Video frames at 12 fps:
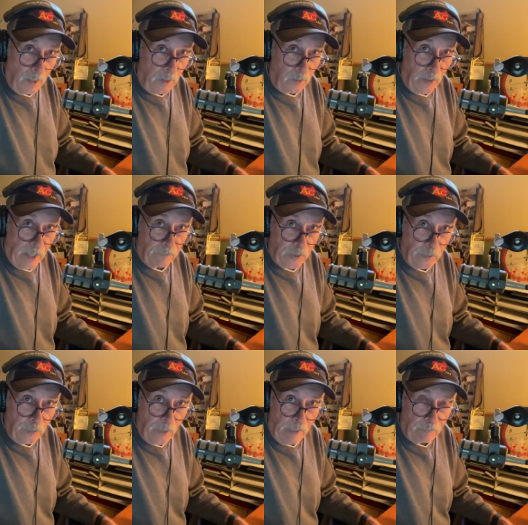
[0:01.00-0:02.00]
Good
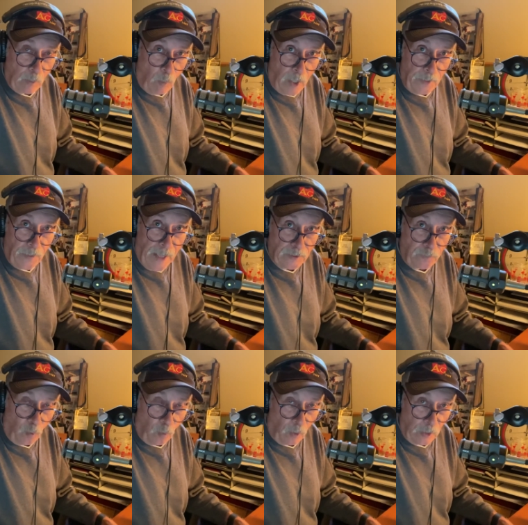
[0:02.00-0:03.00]
afternoon, everyone. Thanks
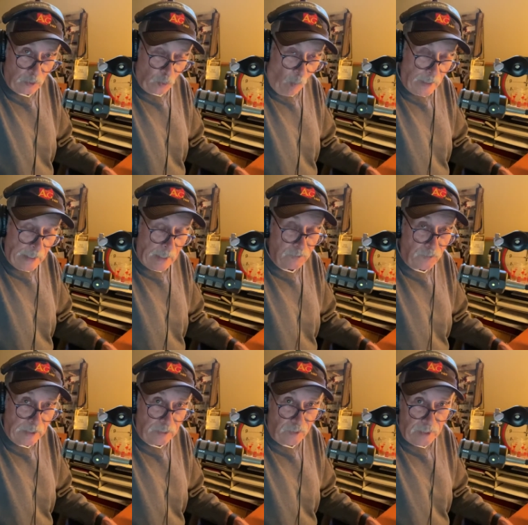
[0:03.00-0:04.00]
for joining us.
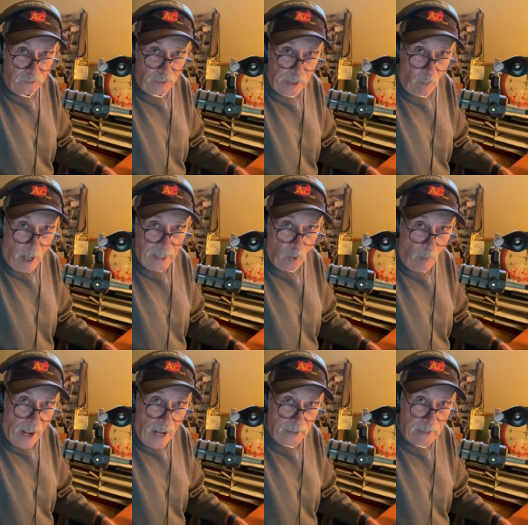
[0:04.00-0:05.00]
This is the Ohio
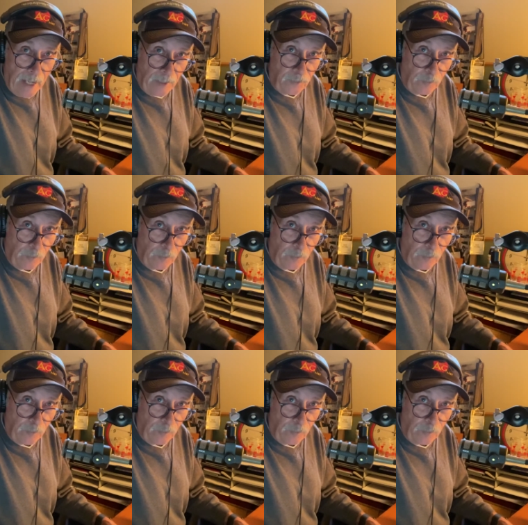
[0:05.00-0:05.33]
AgNet, the